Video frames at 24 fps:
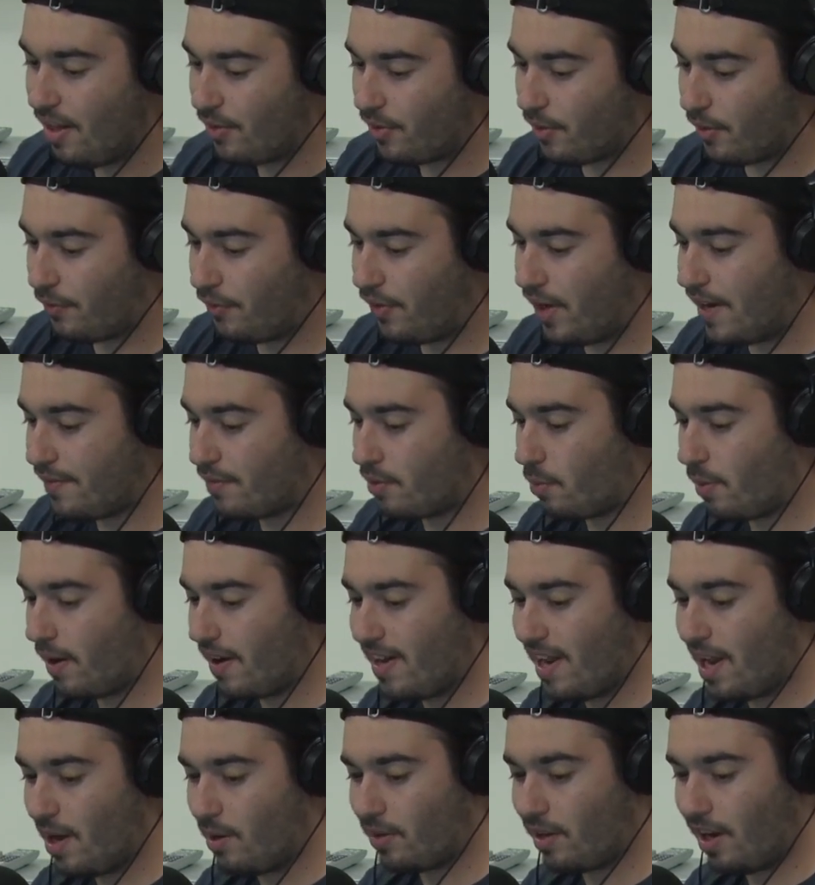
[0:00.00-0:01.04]
The favorite
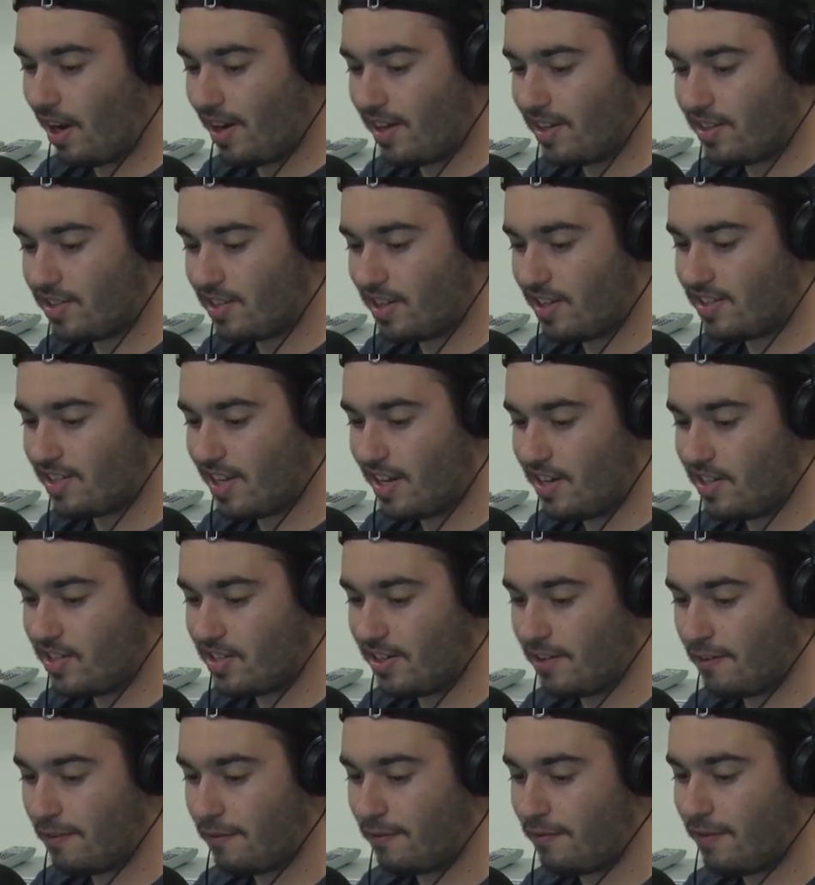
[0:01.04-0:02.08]
right now, guys, is that he's
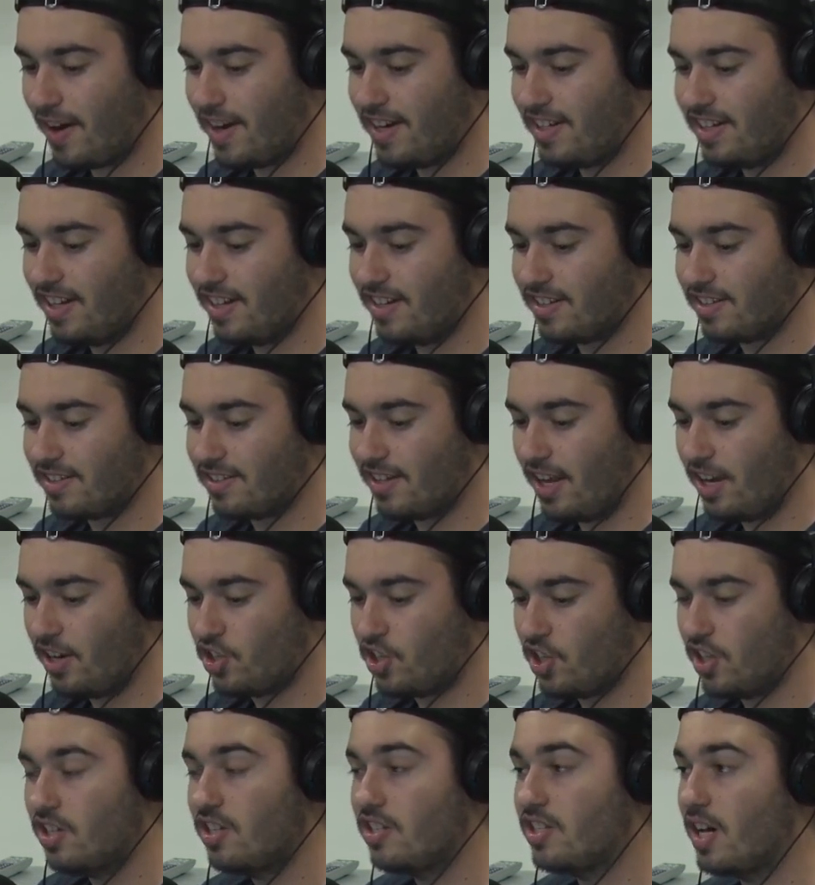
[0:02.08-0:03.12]
going to fight in a
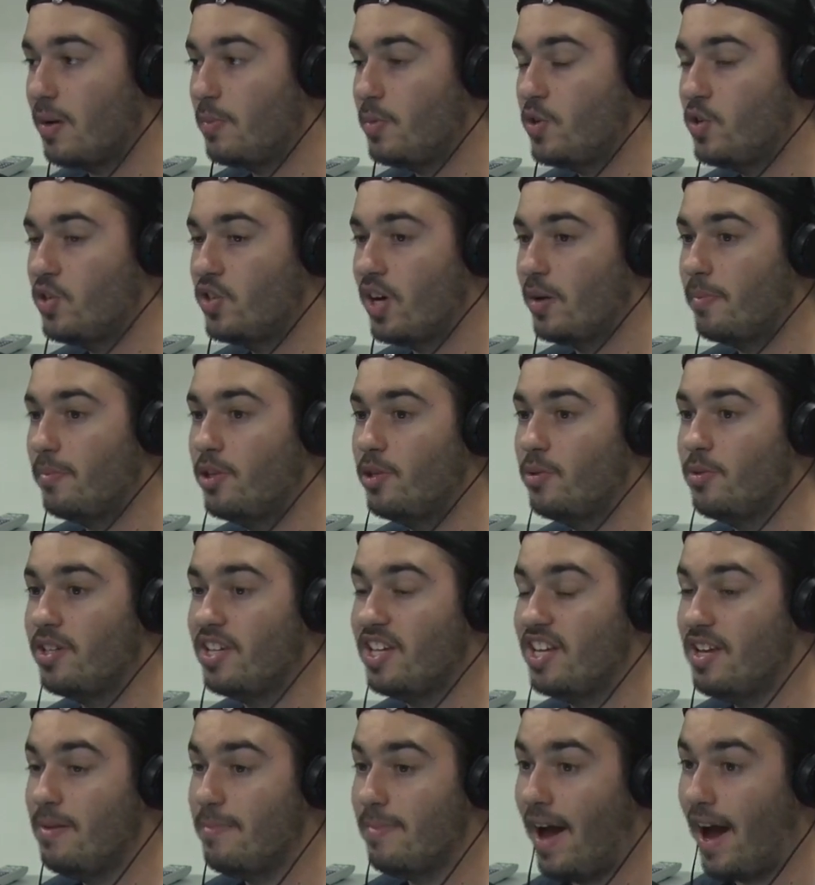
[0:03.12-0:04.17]
sanctioned W W
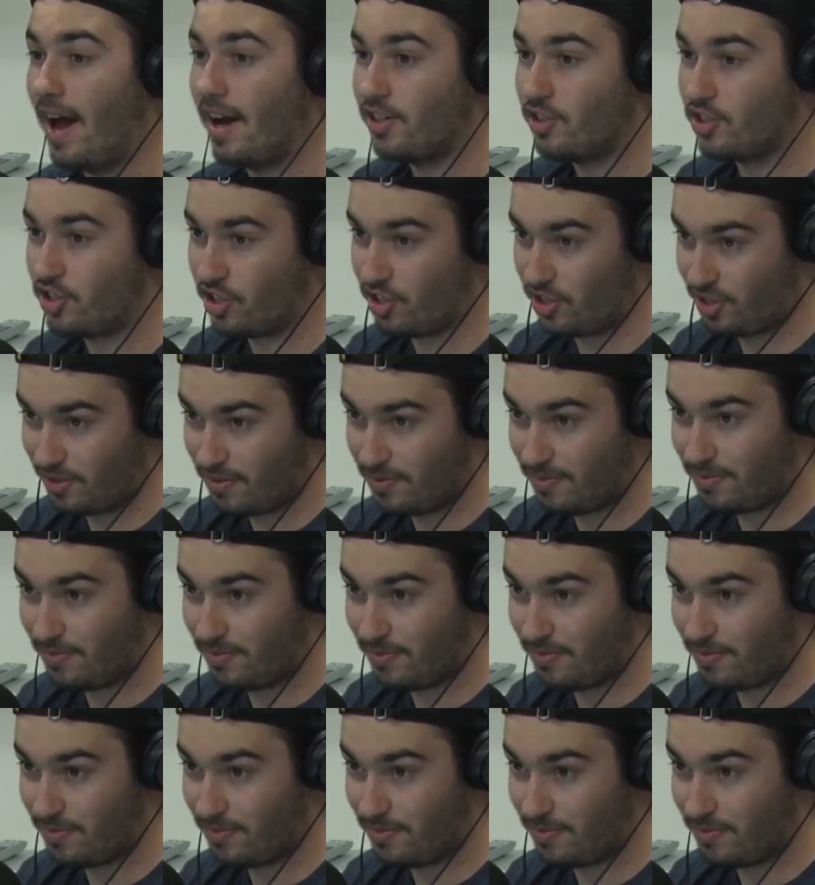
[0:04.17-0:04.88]
E match.